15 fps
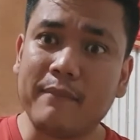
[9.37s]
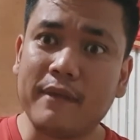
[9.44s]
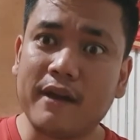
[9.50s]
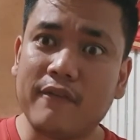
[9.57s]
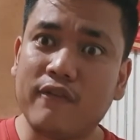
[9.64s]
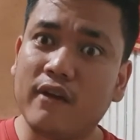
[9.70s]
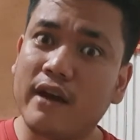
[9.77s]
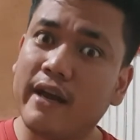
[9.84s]

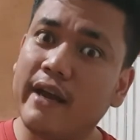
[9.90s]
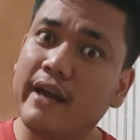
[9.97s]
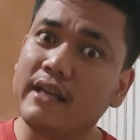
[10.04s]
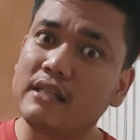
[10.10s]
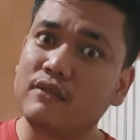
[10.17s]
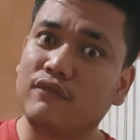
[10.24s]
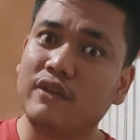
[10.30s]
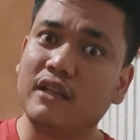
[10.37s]
Therefore
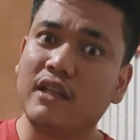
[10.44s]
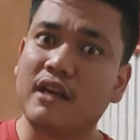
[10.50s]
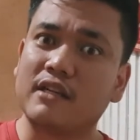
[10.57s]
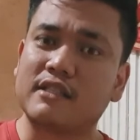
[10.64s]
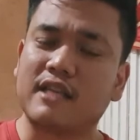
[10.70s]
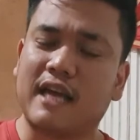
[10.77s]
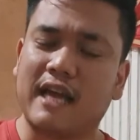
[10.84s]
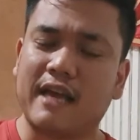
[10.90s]
it's vlog
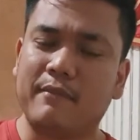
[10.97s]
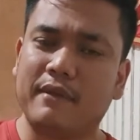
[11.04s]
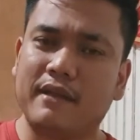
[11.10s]
time,